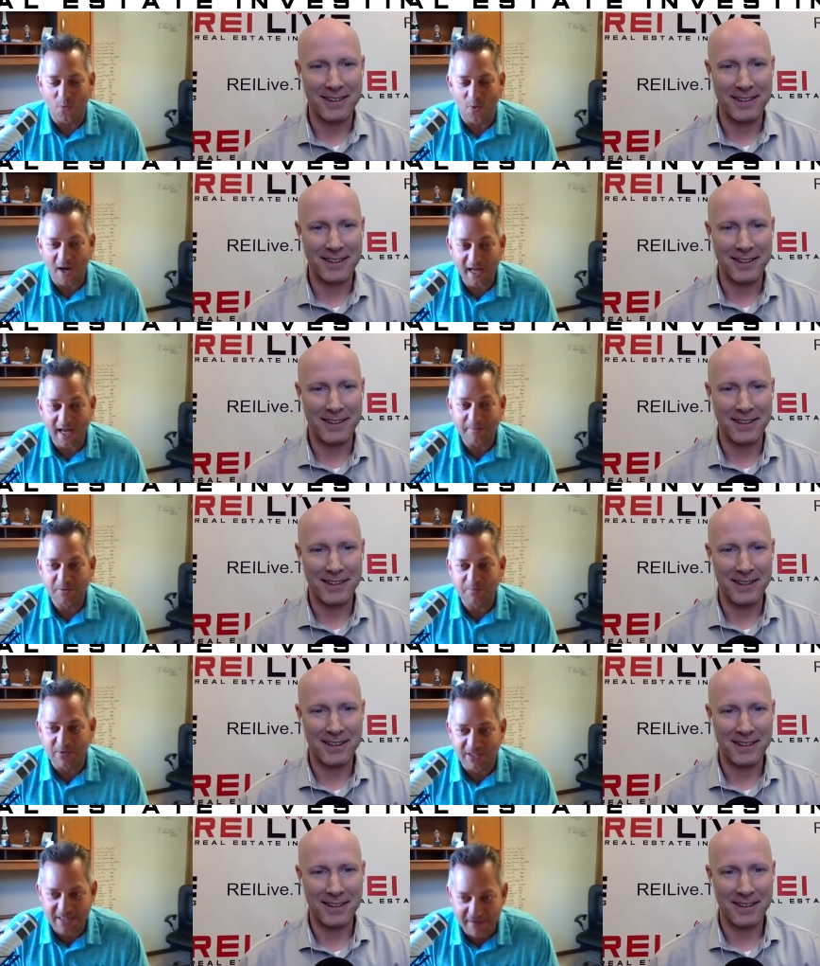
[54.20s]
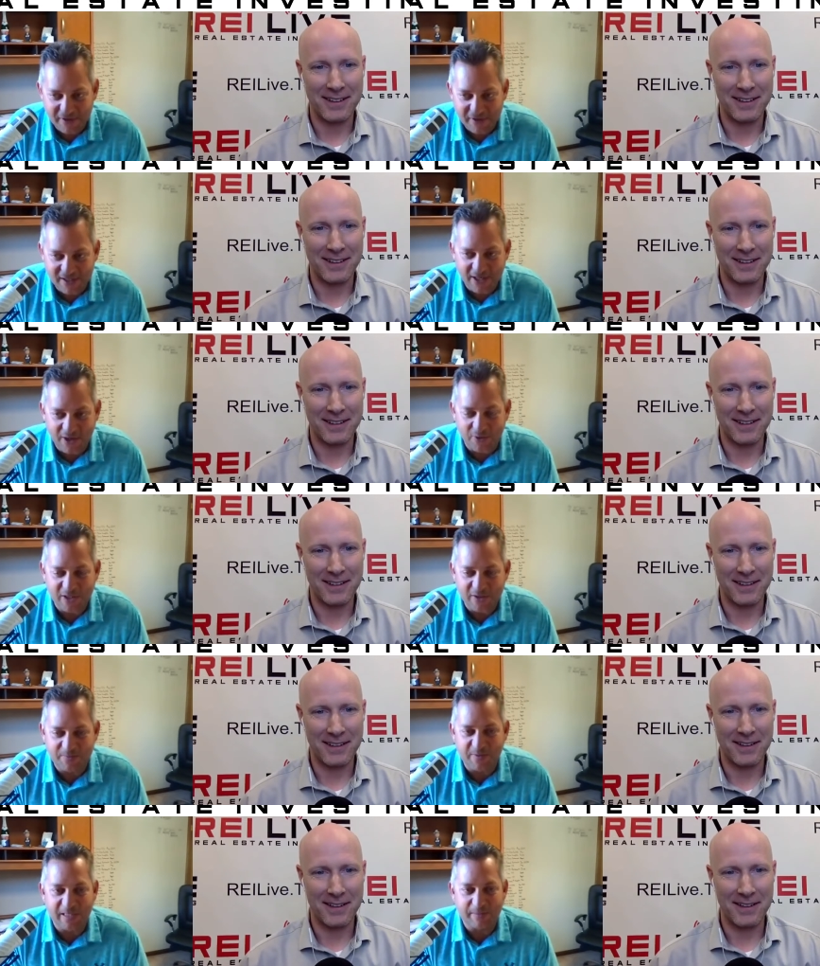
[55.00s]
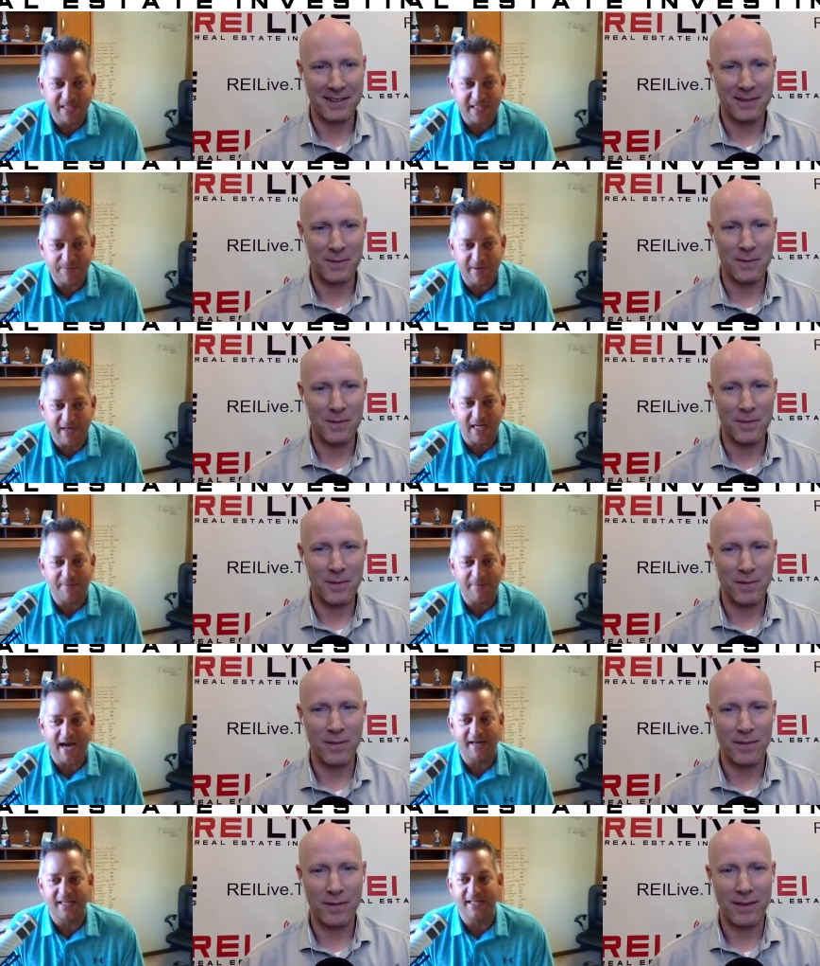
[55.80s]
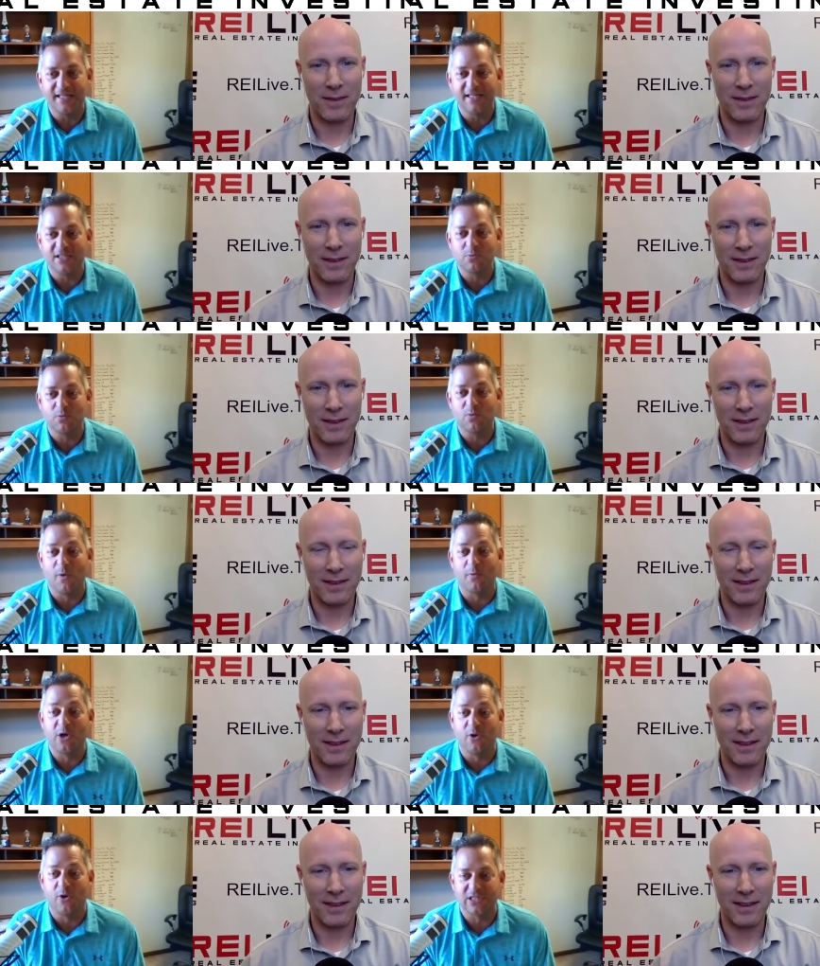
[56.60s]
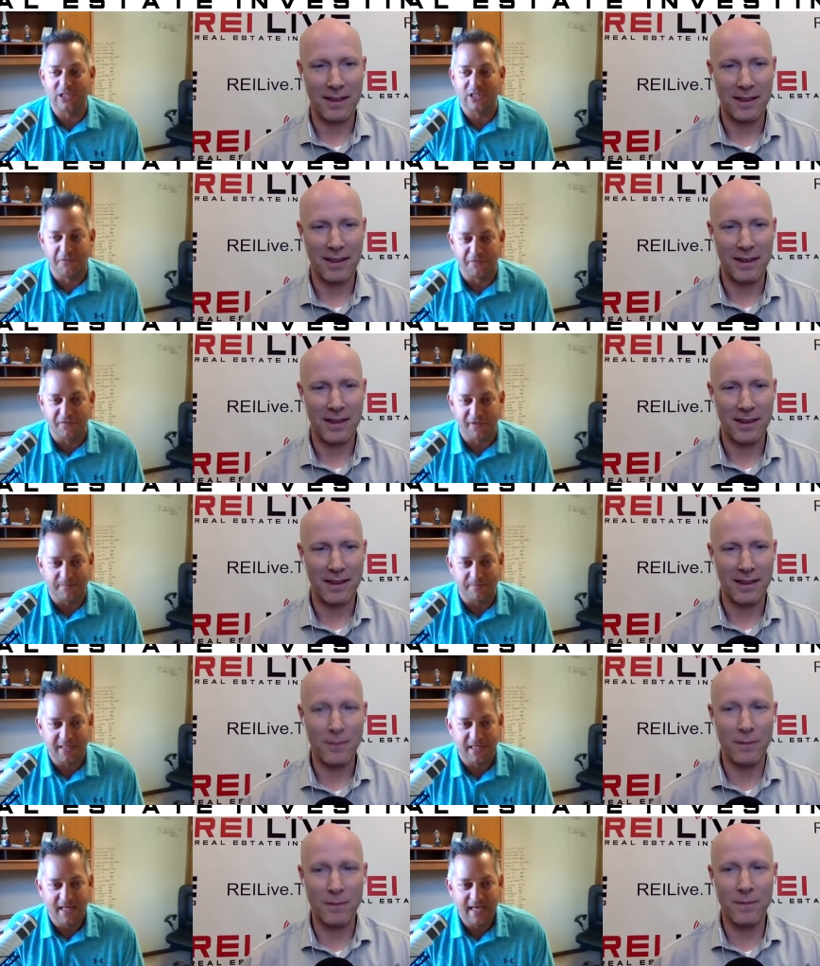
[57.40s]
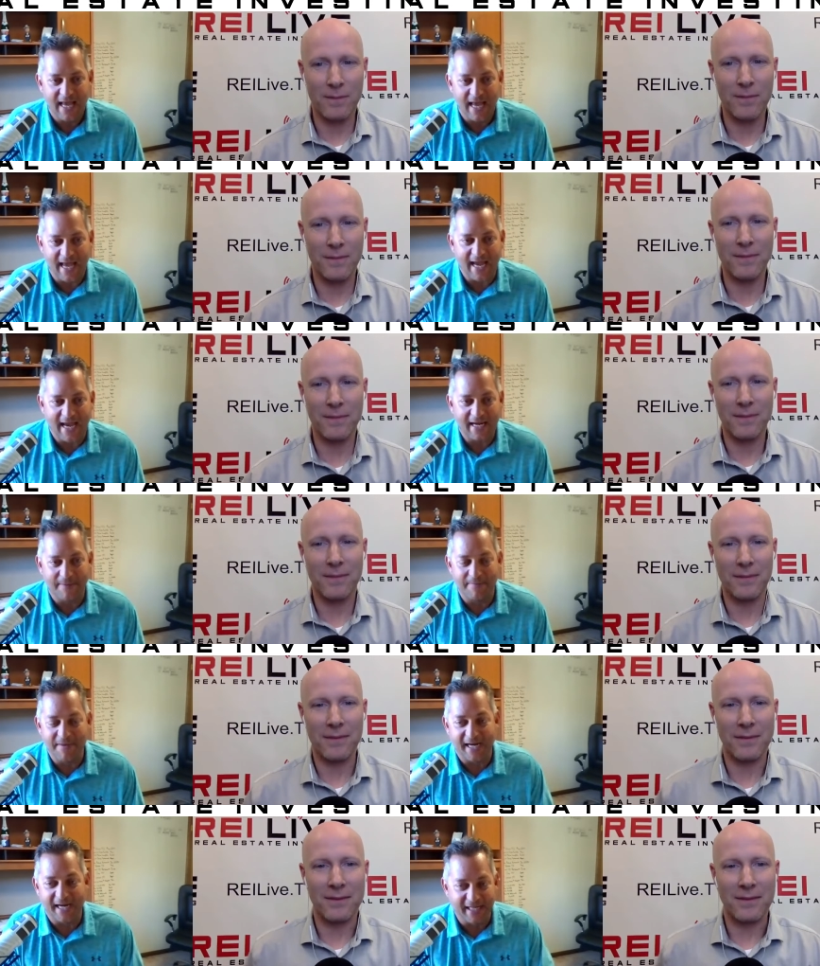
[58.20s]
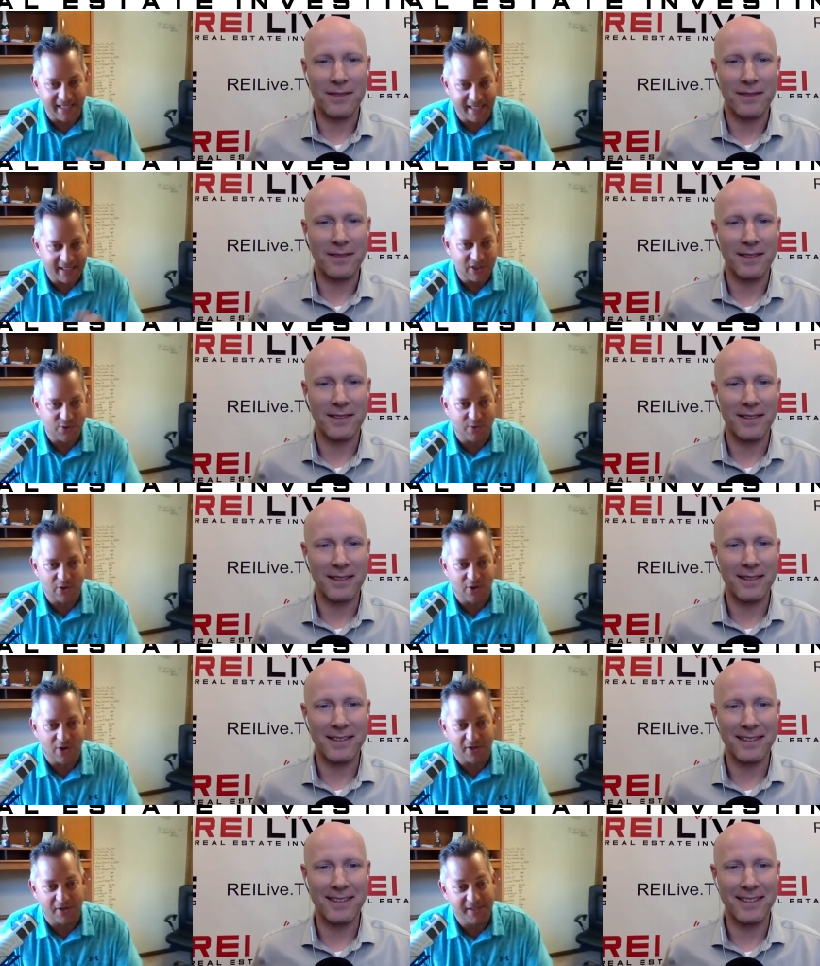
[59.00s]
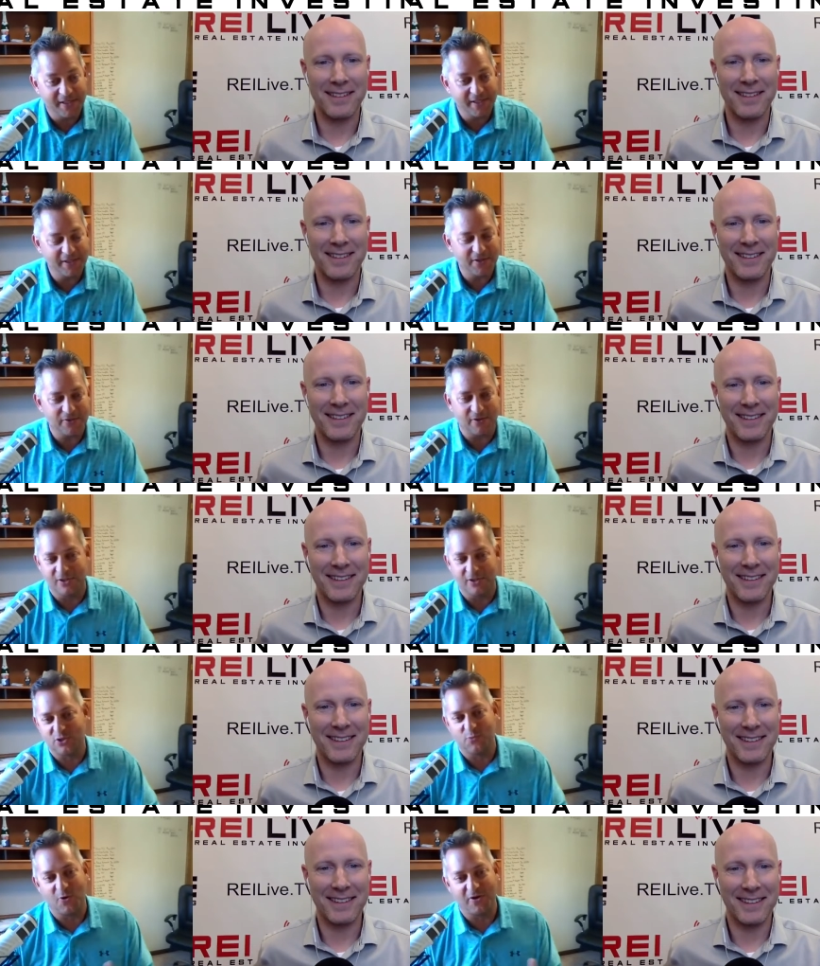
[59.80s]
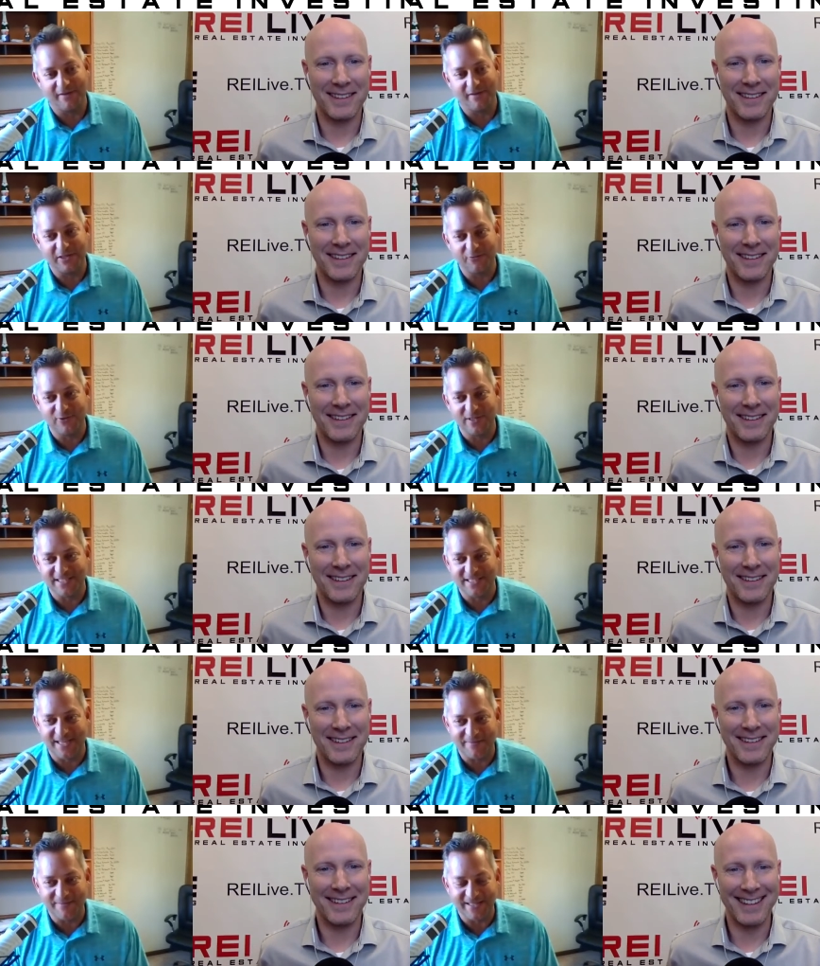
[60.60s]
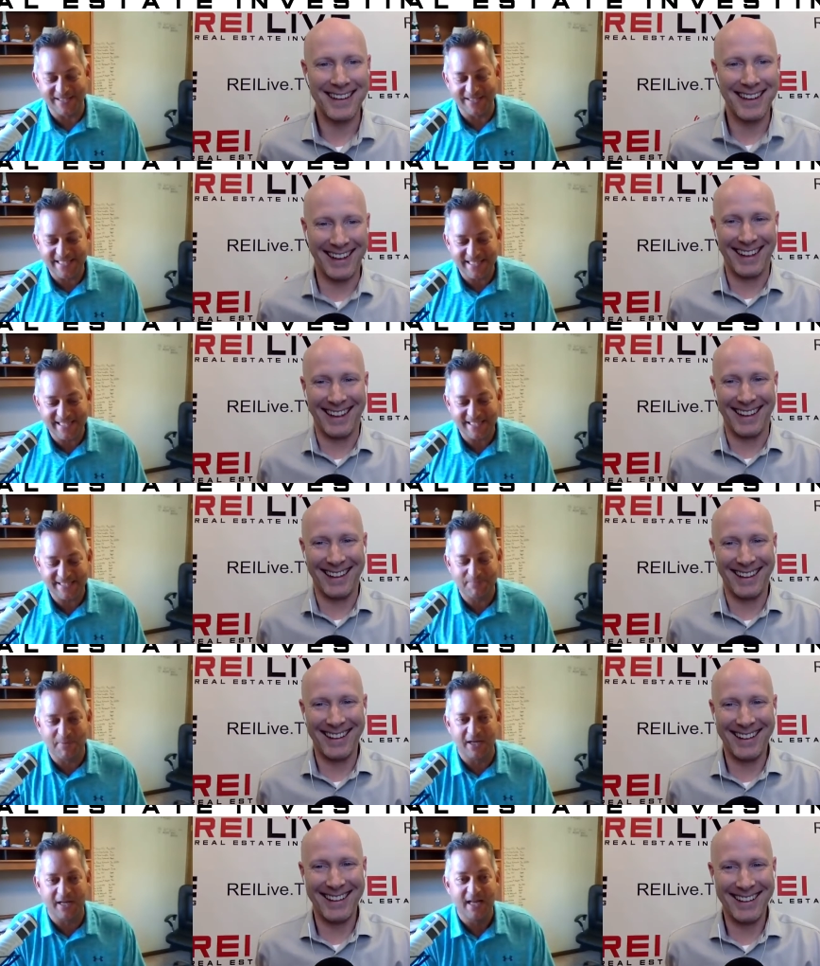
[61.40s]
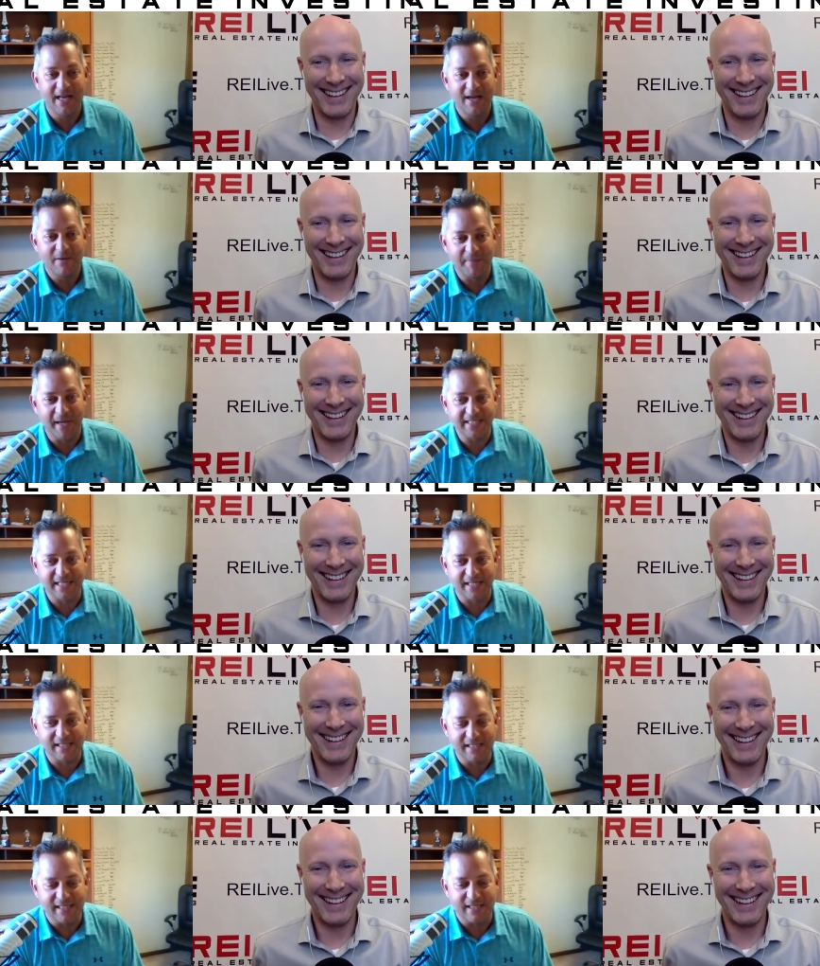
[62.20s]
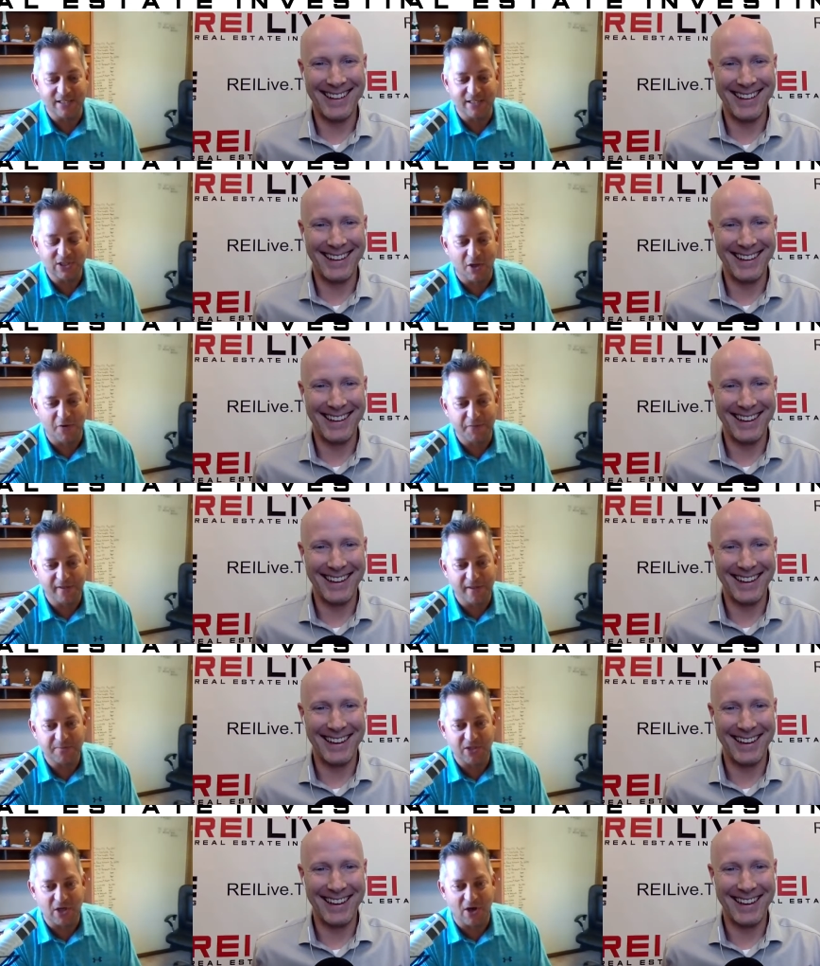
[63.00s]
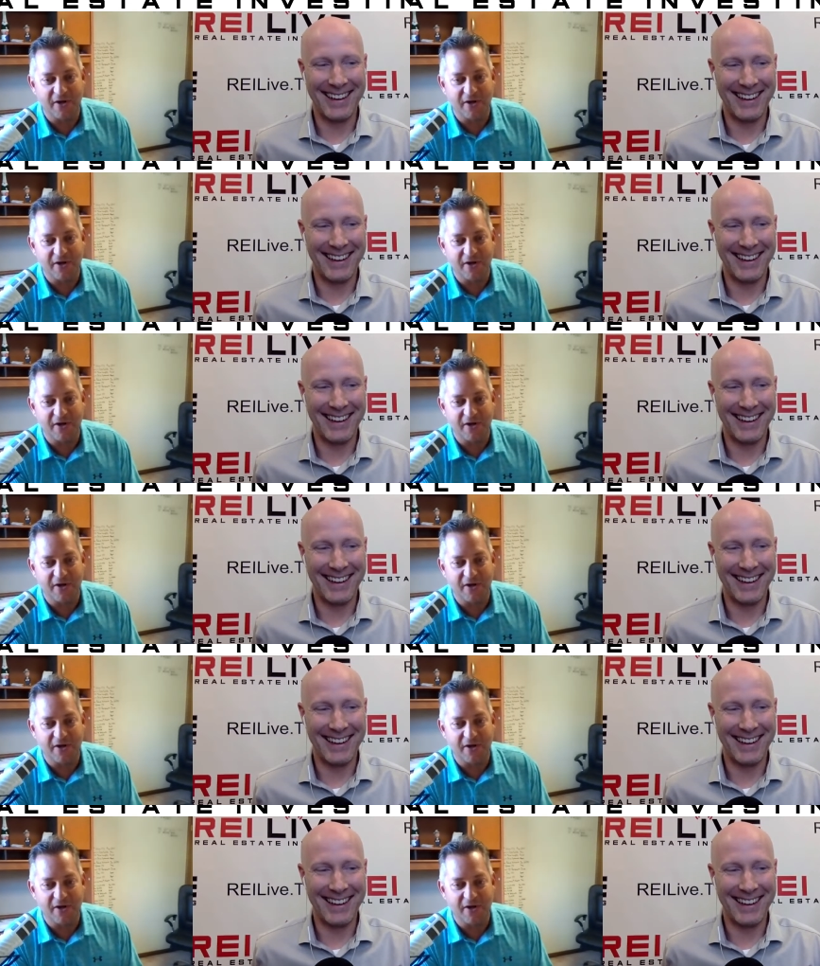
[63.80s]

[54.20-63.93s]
Speaker 1: I'm specifically going to be speaking about is what we call slow flips. And I'm not going to get into it all on here, or else you won't have any reason to come out and see us. But basically, slow flips are the